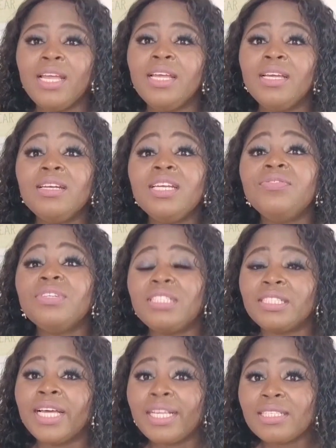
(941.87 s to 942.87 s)
leave it the
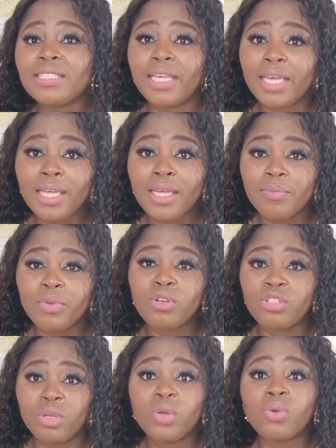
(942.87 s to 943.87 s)
next day,
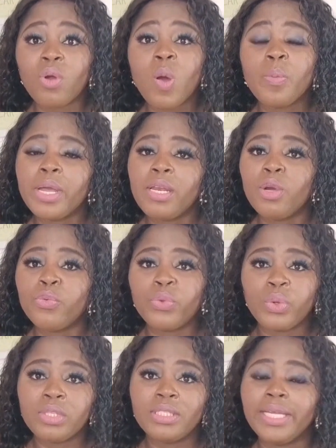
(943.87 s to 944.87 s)
because you're gonna come early, of
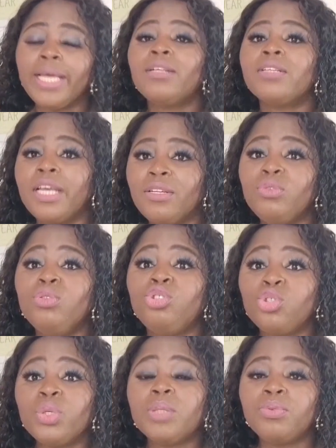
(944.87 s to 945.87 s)
course, and you
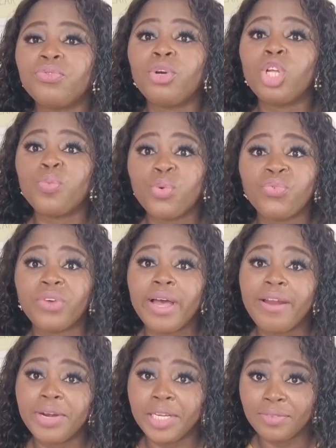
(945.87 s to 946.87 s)
do it before your profile
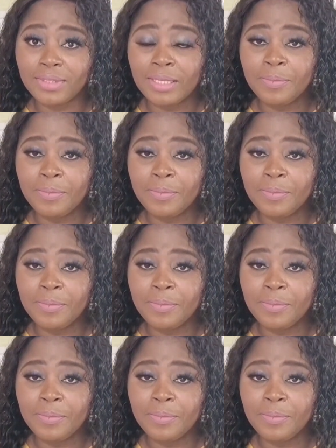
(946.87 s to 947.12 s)
arrives.